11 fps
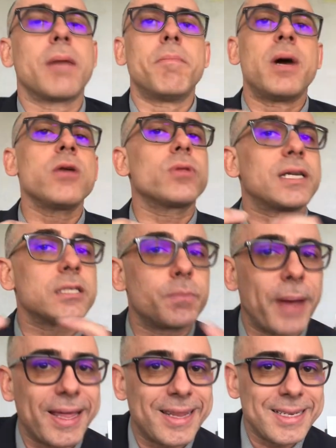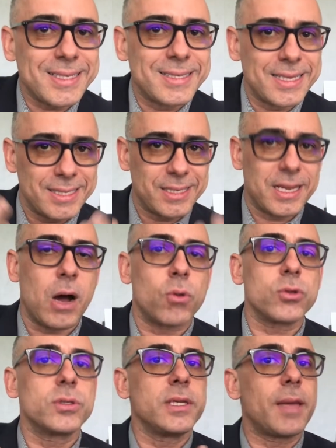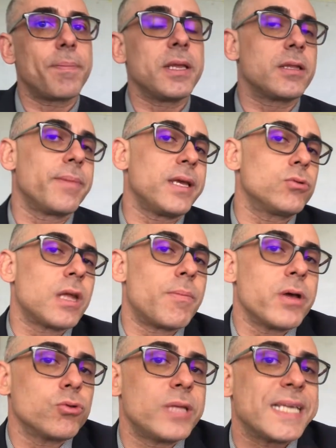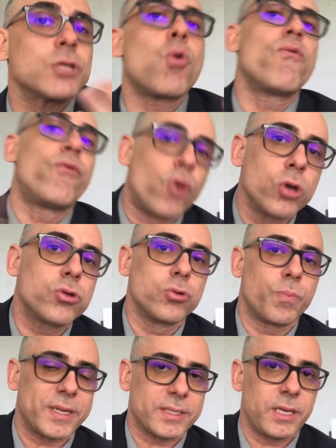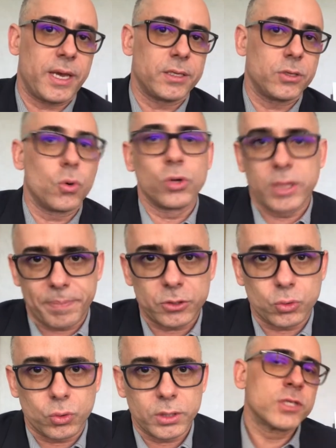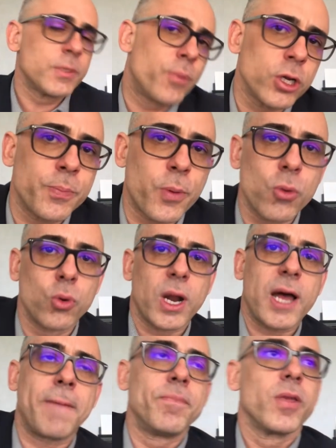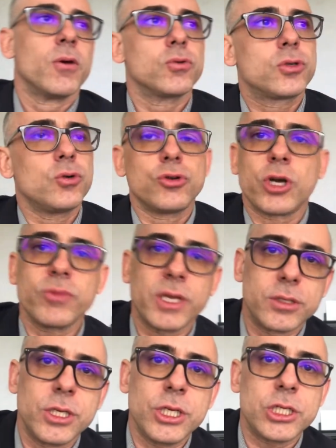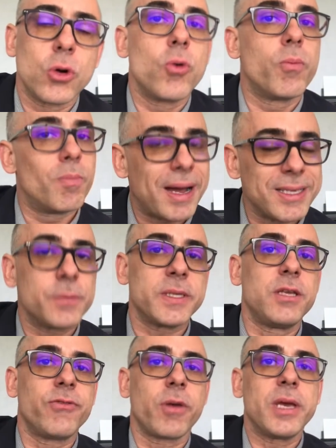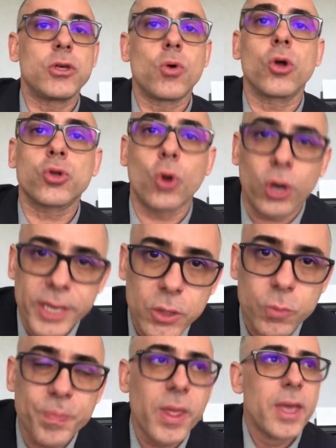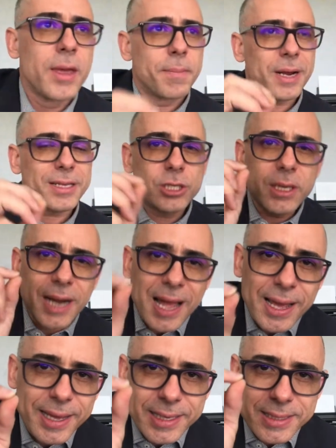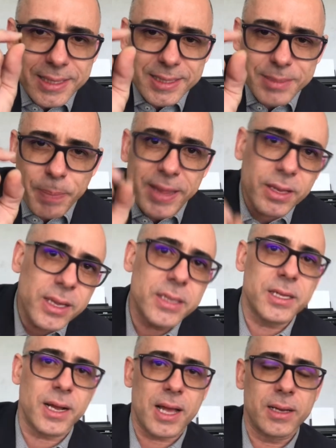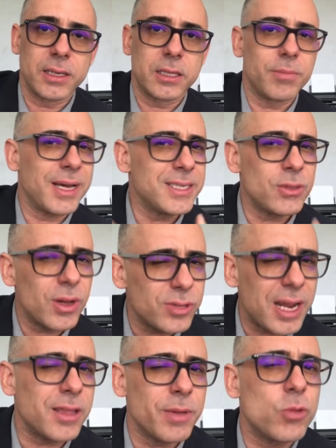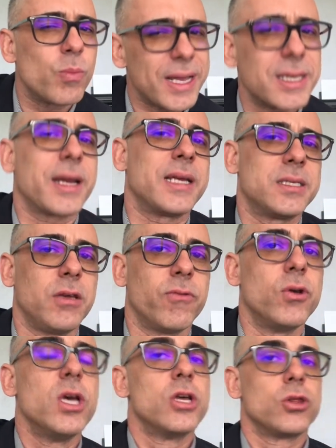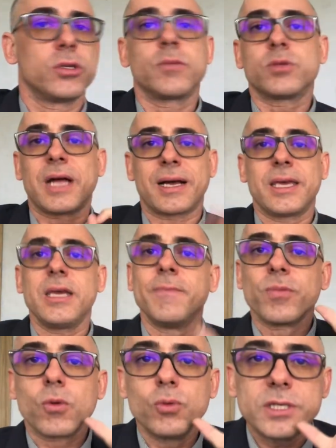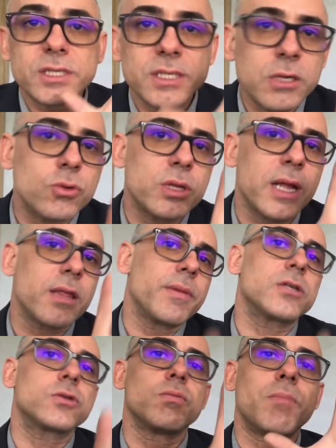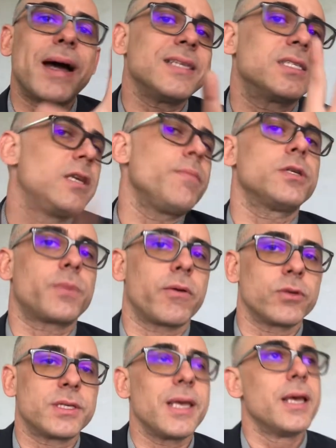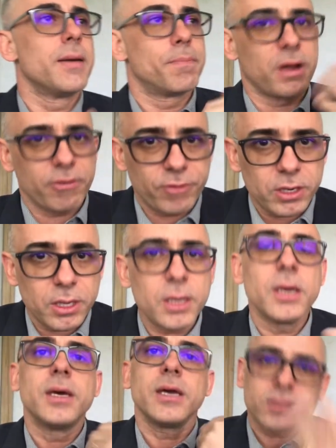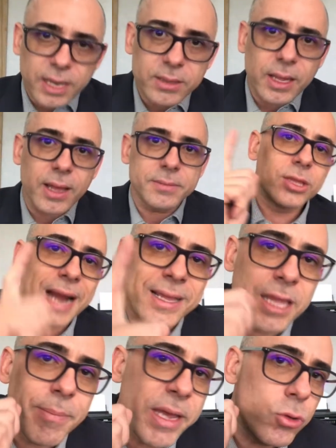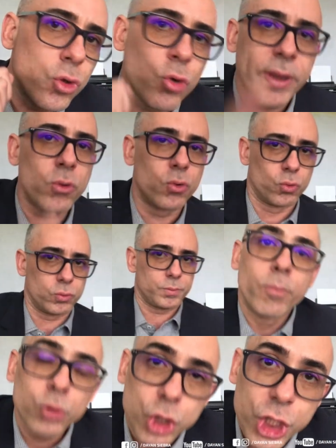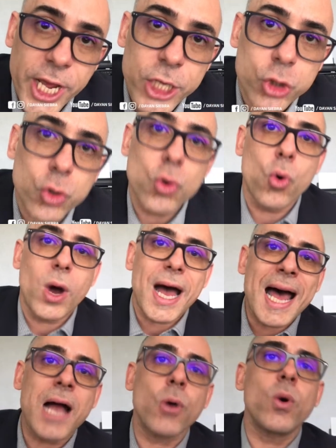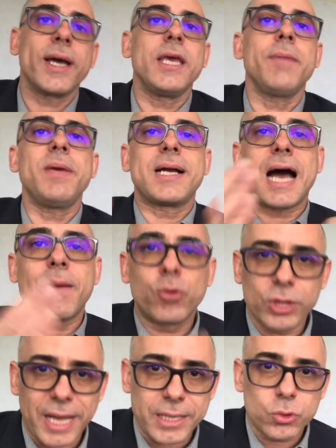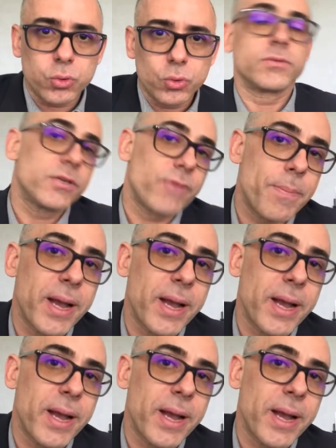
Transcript: of the stones, these calluses, and also on the size of the patient's or person's discomfort. You can go to a dental surgeon or, more specifically, an ENT specialist to have the stones removed from your throat, but this is a more aggressive treatment. Here are the 5 simplest treatments to prevent and treat them. Treatment number 1, mouthwash with water and bicarbonate.